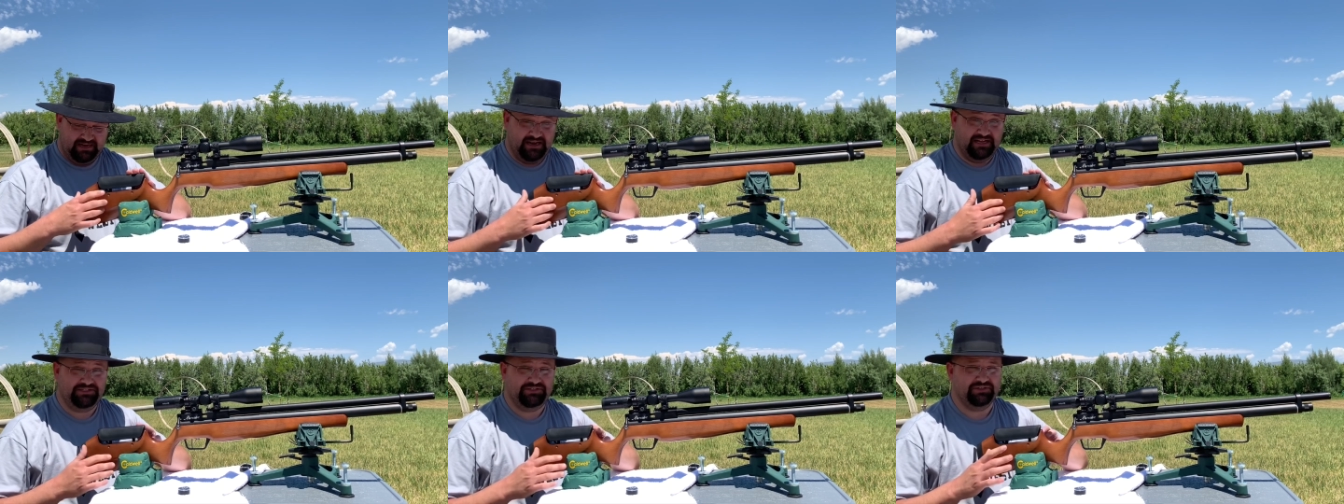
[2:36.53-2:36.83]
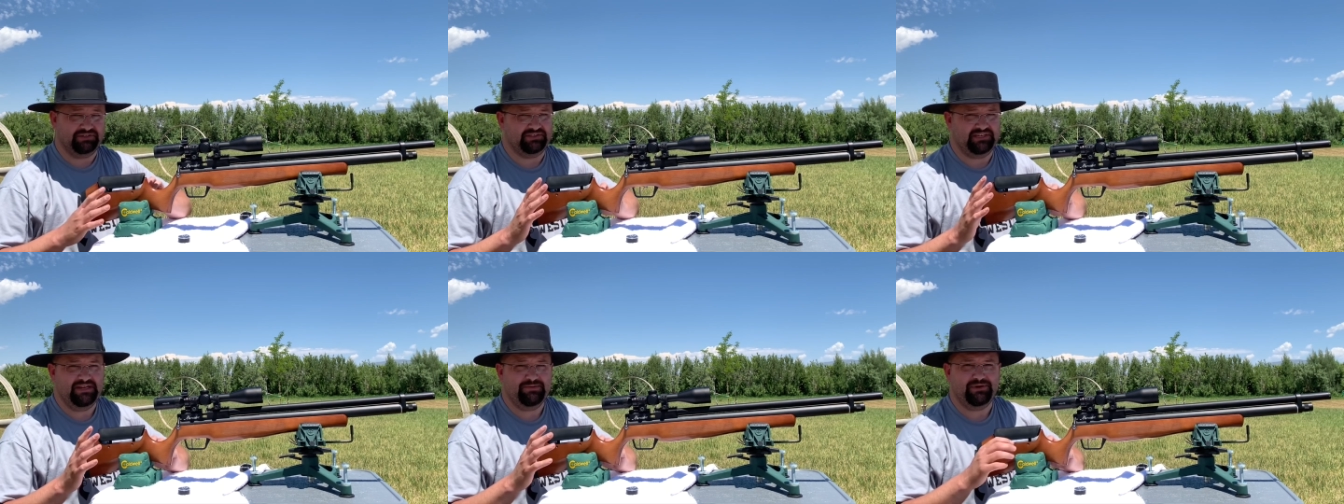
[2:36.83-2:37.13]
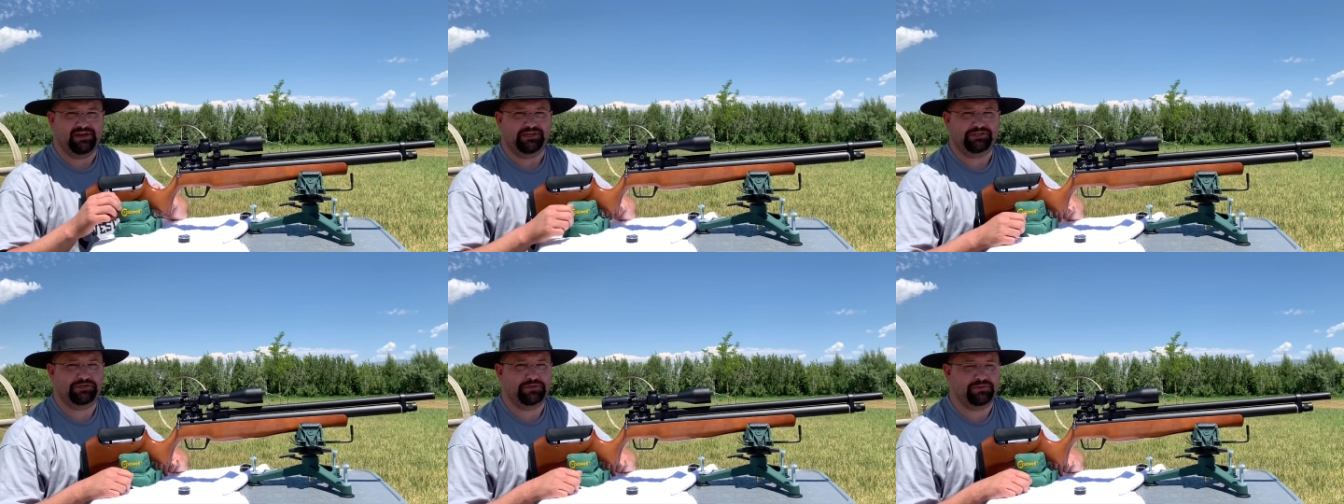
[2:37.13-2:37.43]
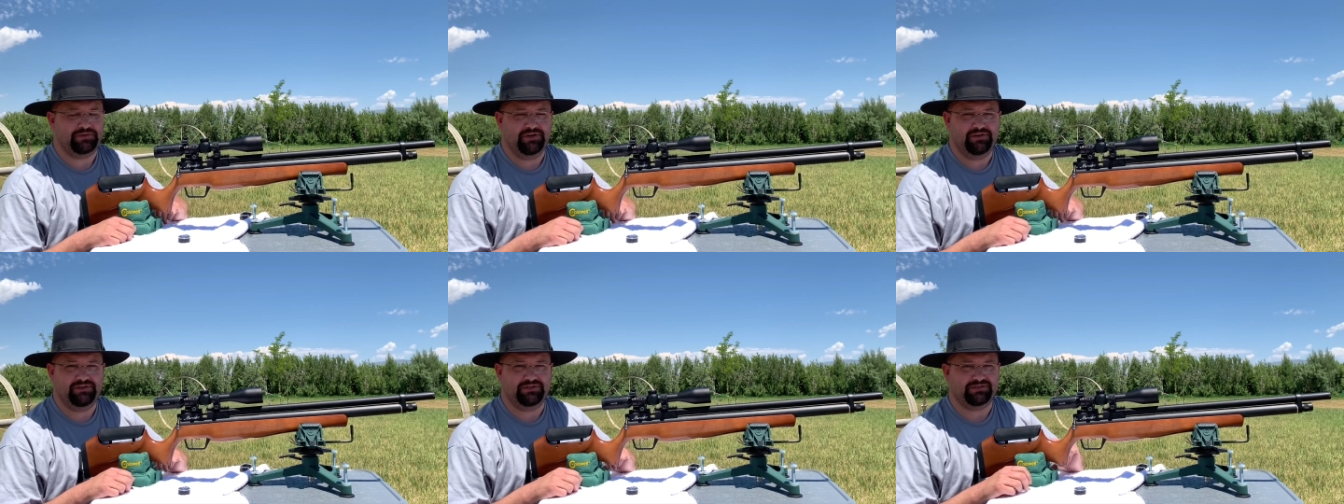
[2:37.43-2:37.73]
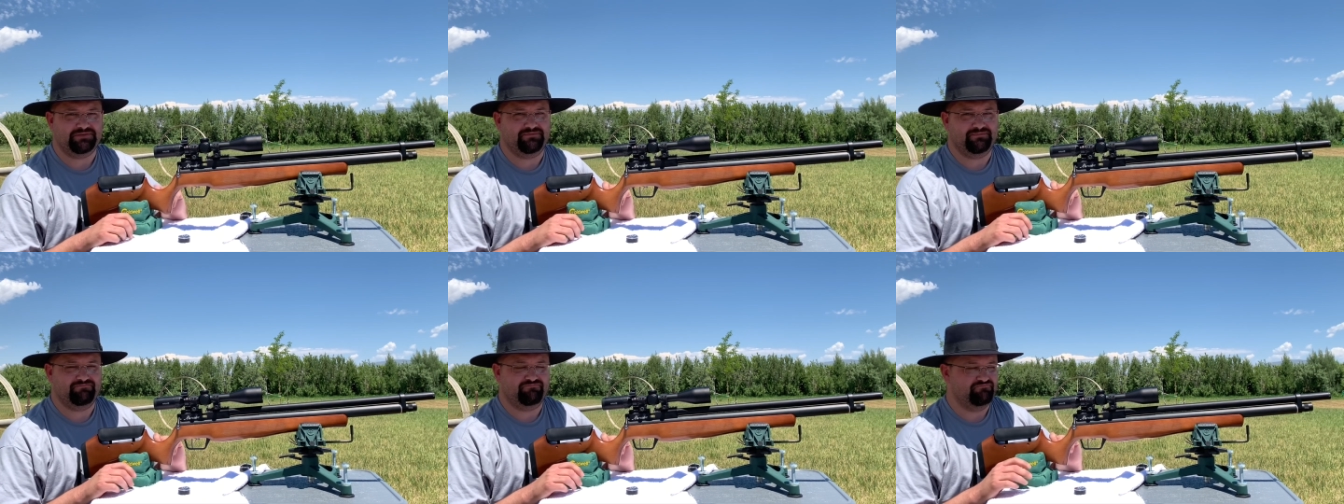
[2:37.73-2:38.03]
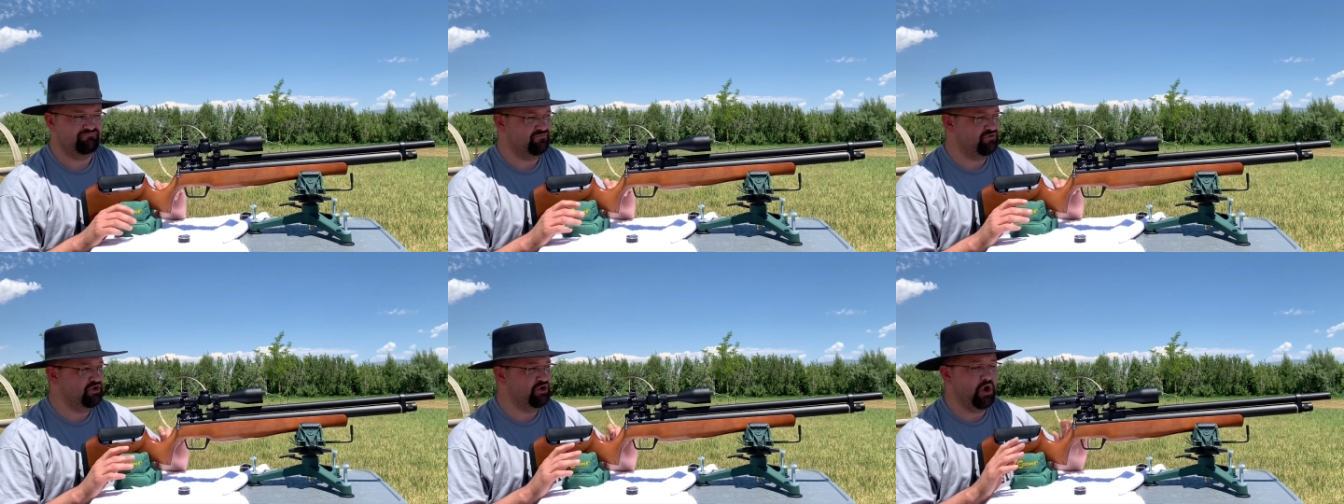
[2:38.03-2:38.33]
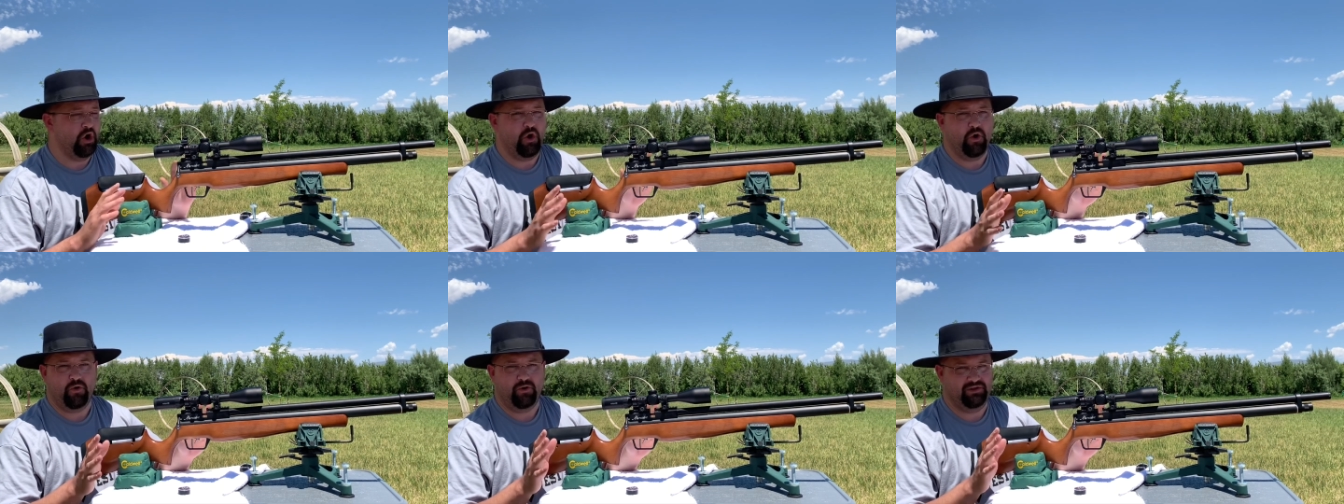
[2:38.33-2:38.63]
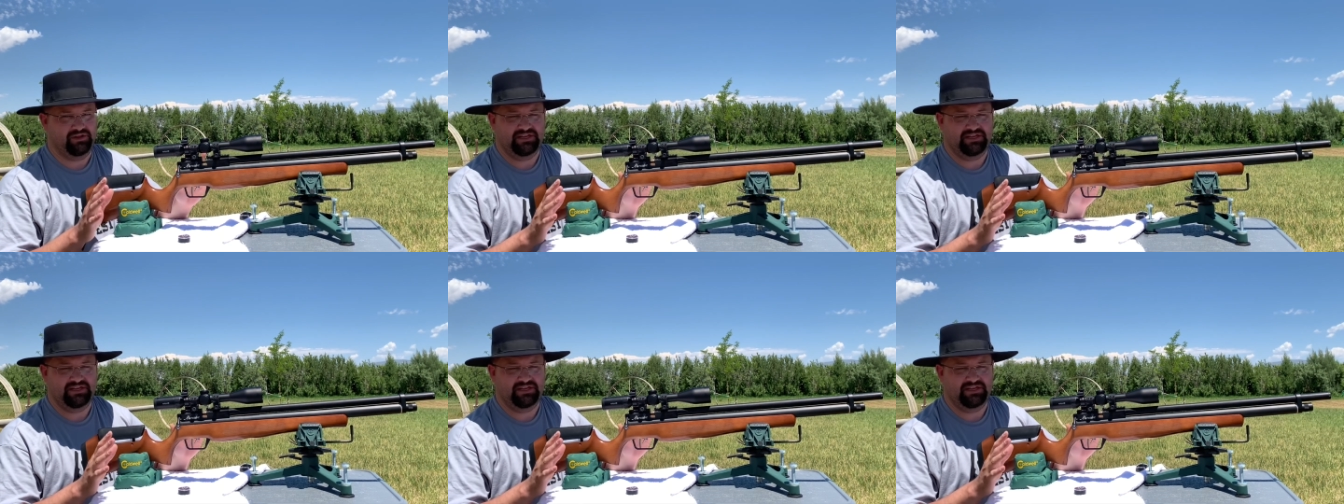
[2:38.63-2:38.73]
and as you'll see when I shoot, there is no,